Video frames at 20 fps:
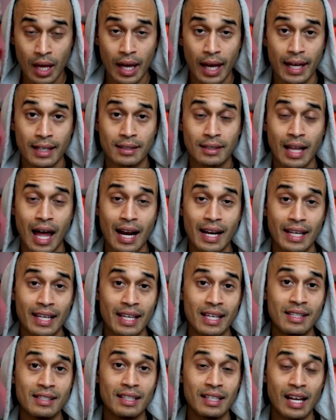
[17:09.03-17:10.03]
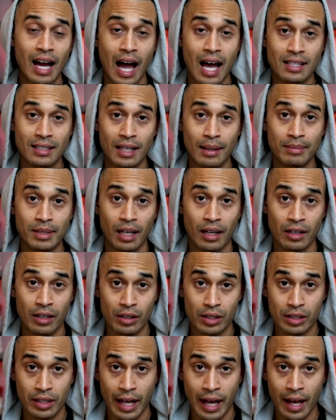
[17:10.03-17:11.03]
It's not an easy concept to
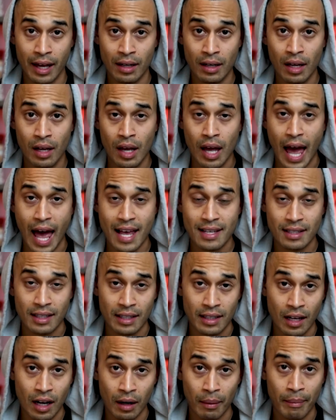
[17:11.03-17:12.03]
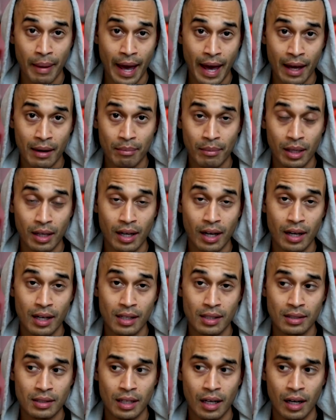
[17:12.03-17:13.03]
understand as a young man
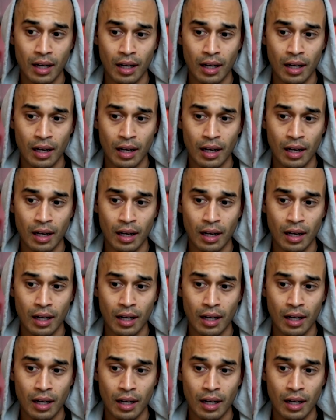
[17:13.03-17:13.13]
because